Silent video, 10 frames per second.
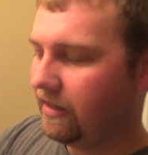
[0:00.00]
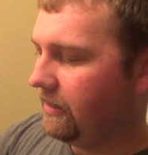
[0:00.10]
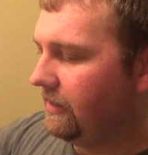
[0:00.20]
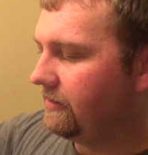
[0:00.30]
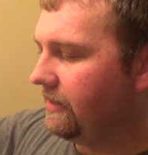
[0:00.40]

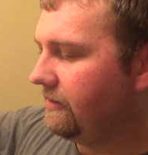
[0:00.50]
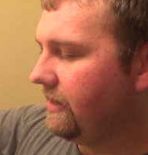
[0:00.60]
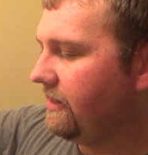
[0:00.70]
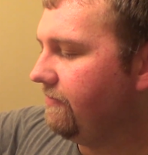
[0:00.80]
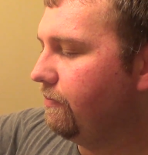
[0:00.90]
it's, like, it's
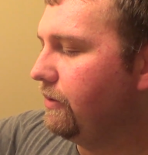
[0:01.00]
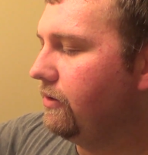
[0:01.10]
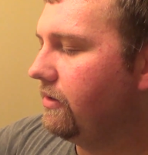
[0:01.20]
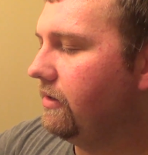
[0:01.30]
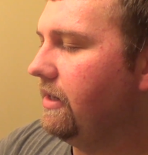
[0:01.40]
like i
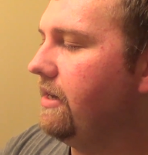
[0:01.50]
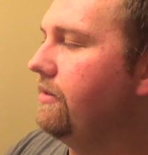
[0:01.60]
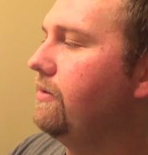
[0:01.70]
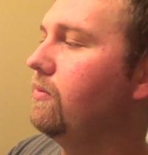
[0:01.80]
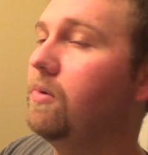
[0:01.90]
built the
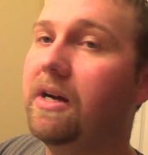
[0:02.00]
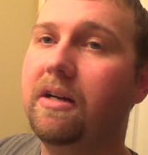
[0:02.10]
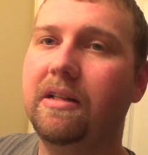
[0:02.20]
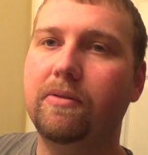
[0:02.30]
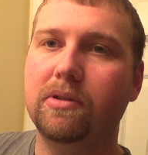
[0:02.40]
lather
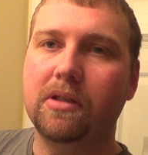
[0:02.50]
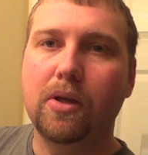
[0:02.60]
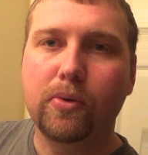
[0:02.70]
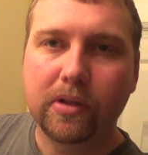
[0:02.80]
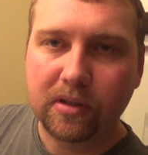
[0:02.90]
while I was
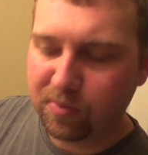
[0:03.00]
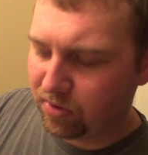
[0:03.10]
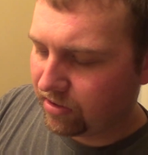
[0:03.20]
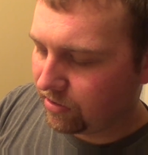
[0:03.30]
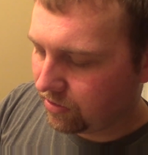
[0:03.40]
loading the
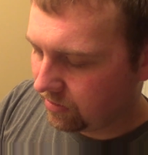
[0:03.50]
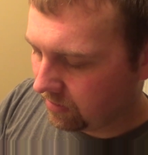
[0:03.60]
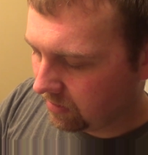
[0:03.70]
brush.